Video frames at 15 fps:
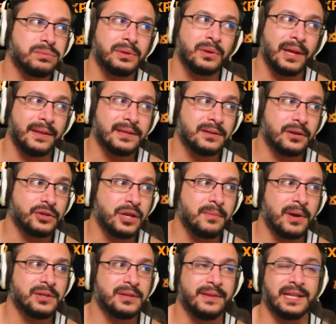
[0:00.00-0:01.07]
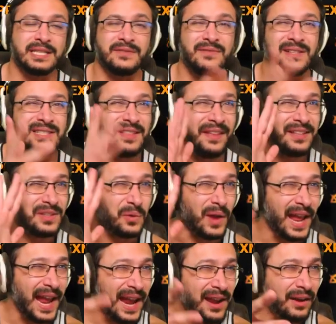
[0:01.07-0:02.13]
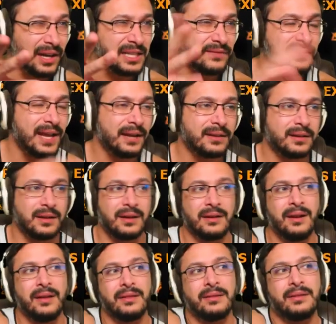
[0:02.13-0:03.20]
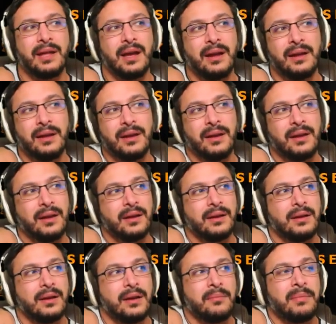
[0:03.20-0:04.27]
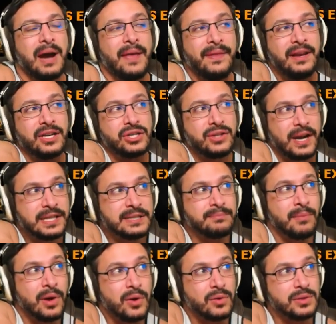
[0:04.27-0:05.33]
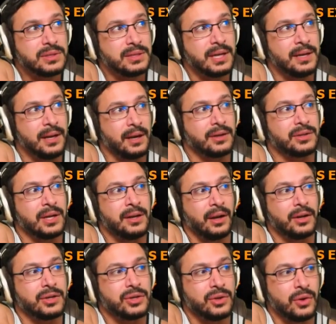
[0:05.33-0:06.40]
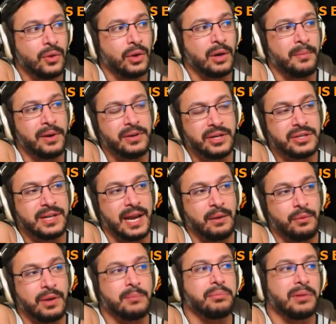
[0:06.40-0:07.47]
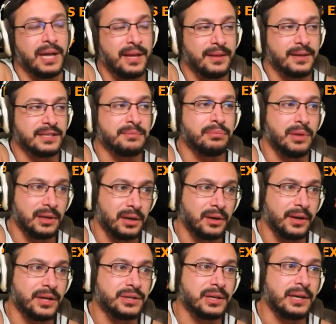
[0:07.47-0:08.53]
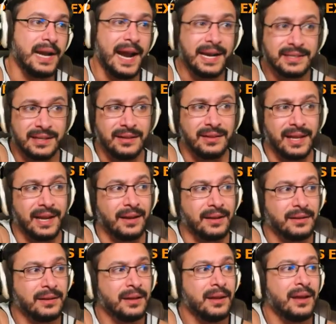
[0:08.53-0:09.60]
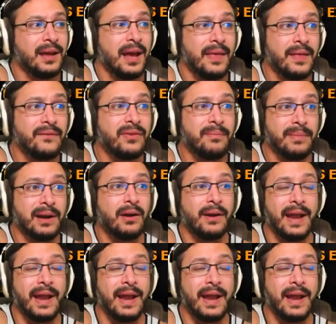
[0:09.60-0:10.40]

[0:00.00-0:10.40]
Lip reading: like this card too much. I think it's okay in an aggressive deck, not. But I think it shines most in a control or mid-range deck. We can play this, block a creature, exile land, then from there on